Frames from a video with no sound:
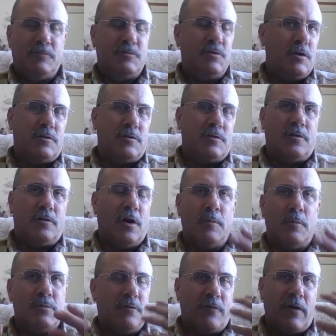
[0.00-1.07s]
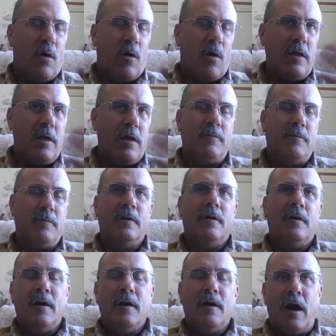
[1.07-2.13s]
just in terms of how
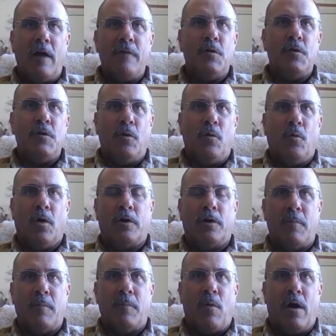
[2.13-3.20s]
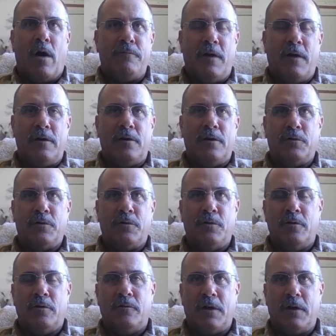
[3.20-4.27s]
I view the work that my wife had to go through
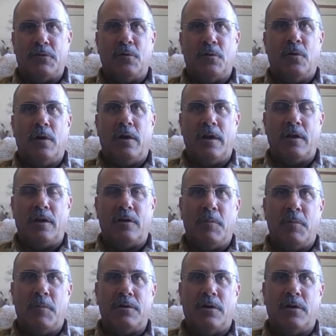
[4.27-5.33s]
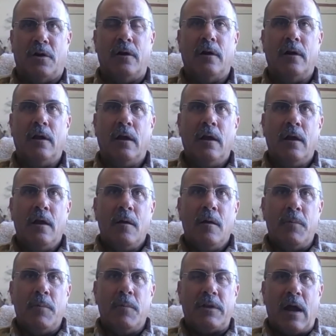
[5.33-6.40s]
in vet school, I think it's much harder.
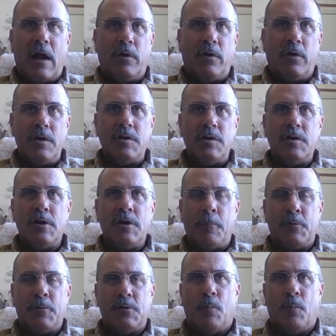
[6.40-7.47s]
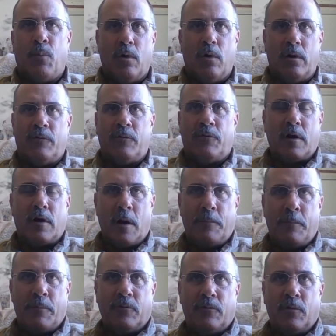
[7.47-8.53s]
But that relationship is important for a
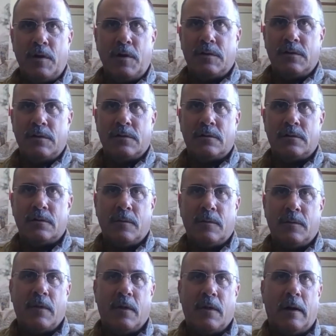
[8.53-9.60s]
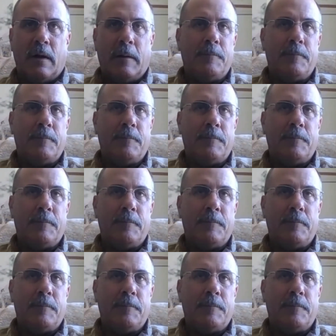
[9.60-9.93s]
couple of reasons. I